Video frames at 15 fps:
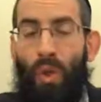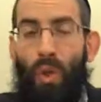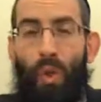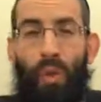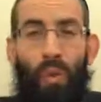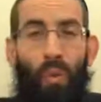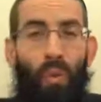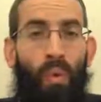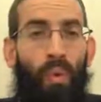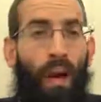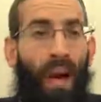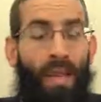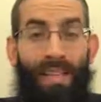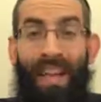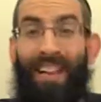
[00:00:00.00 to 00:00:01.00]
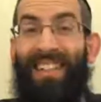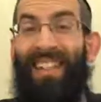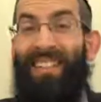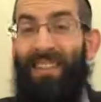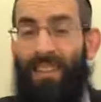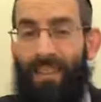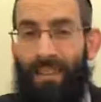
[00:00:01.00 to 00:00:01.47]
who has not
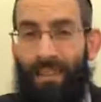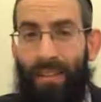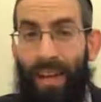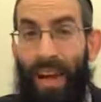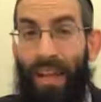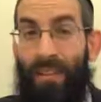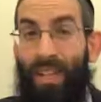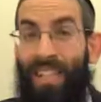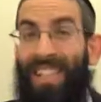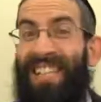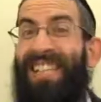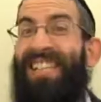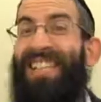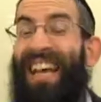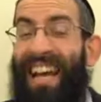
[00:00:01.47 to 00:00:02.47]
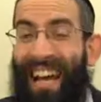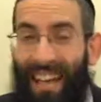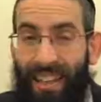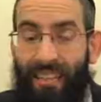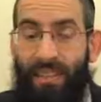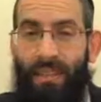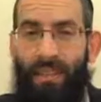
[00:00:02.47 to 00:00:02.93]
yet lit and doesn't
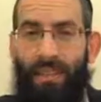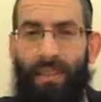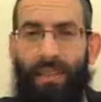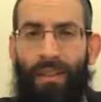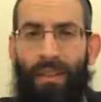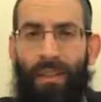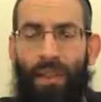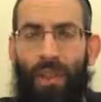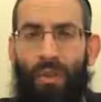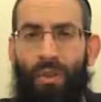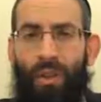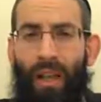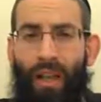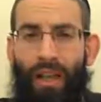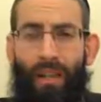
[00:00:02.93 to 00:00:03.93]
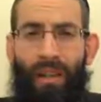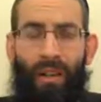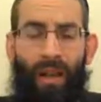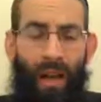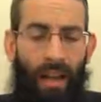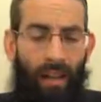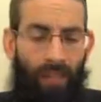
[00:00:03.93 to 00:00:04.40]
intend to light a Ner
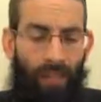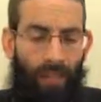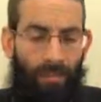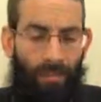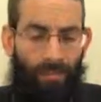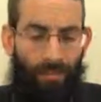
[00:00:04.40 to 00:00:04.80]
Chanukah.